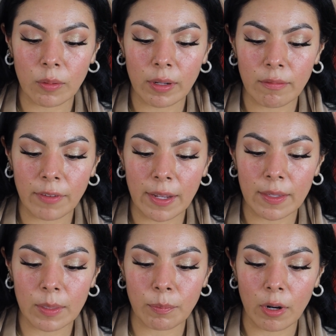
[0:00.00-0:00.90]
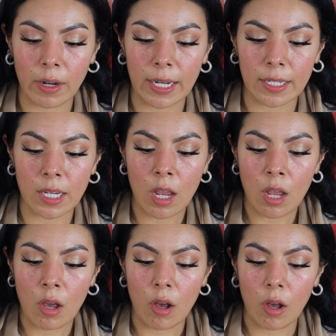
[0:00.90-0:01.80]
You can find this product
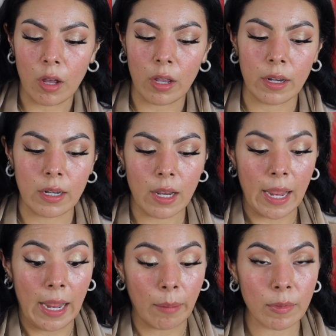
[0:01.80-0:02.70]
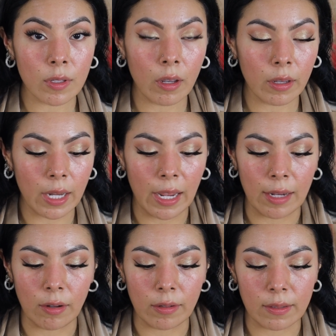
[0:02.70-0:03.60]
on Amazon
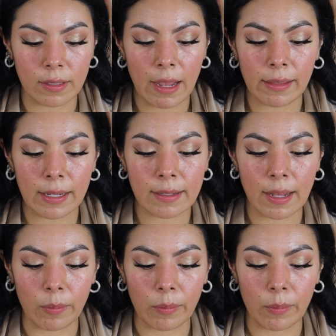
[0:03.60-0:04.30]
and on Sally's.